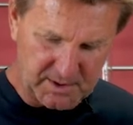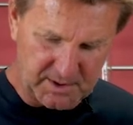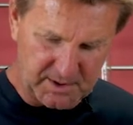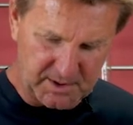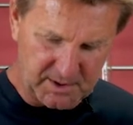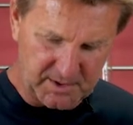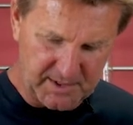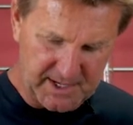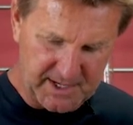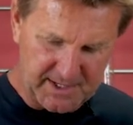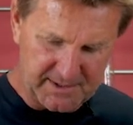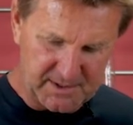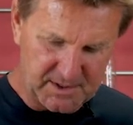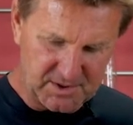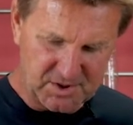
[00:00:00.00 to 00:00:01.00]
And on
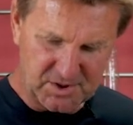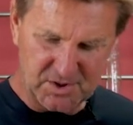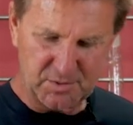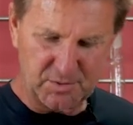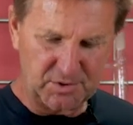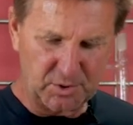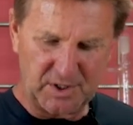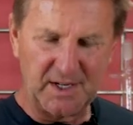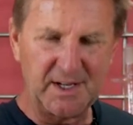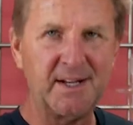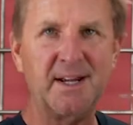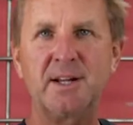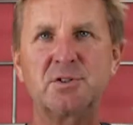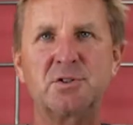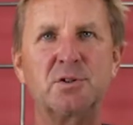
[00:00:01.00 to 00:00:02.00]
that, it's just, you can't
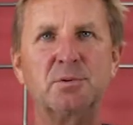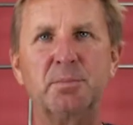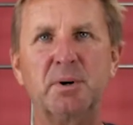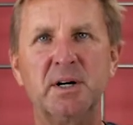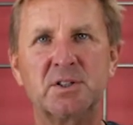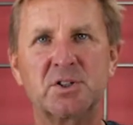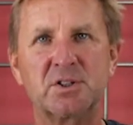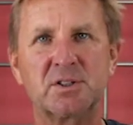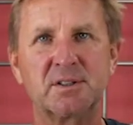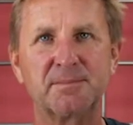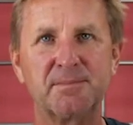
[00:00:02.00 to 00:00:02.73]
add too much,